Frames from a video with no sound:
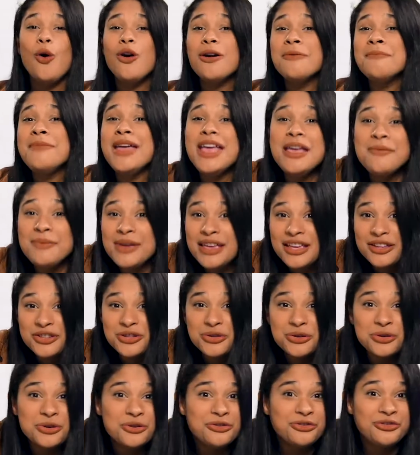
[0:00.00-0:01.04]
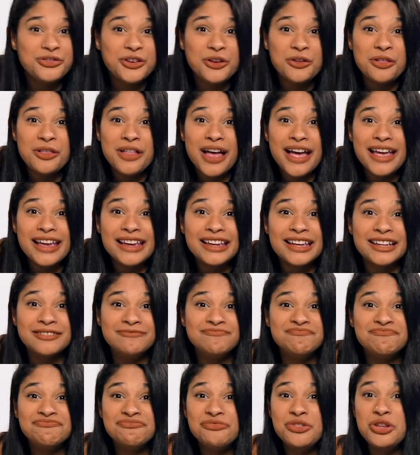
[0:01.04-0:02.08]
Or maybe you don't feel like
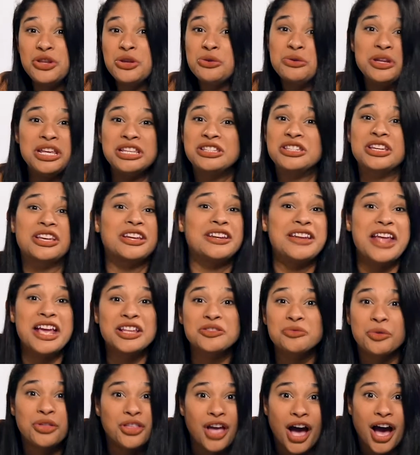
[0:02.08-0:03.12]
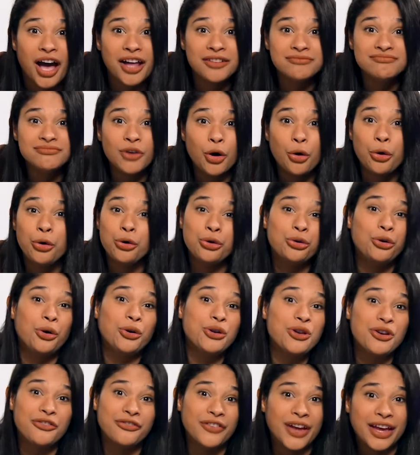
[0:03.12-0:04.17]
you need to connect with God or
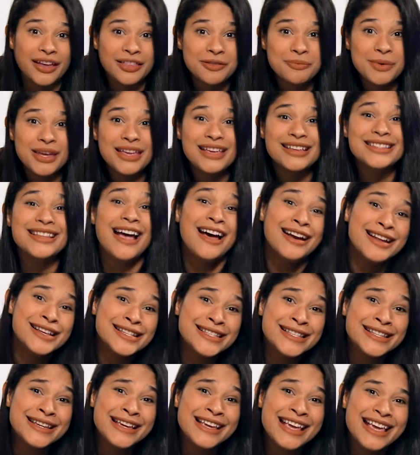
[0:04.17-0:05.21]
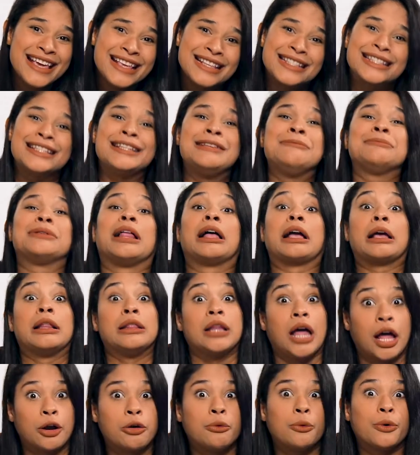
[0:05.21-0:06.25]
grow your faith, because honestly, it seems like a
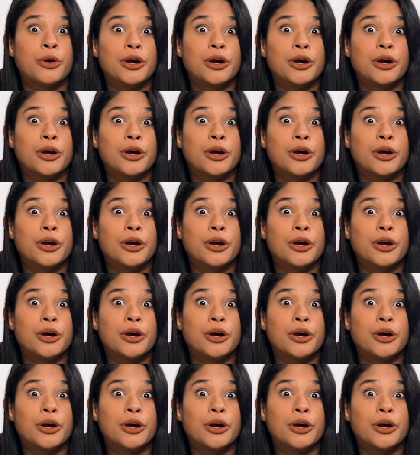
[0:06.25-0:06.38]
lot of